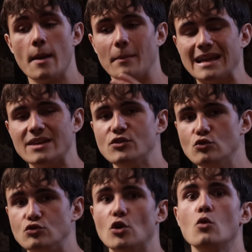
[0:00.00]
But if
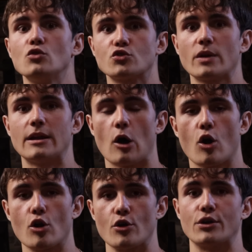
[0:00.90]
you don't train
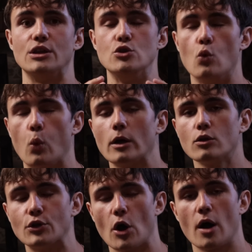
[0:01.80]
hard, you
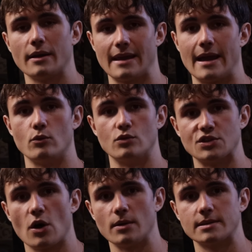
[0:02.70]
will not get
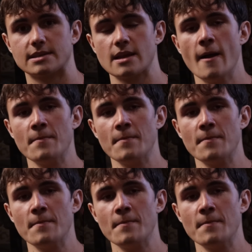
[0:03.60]
results.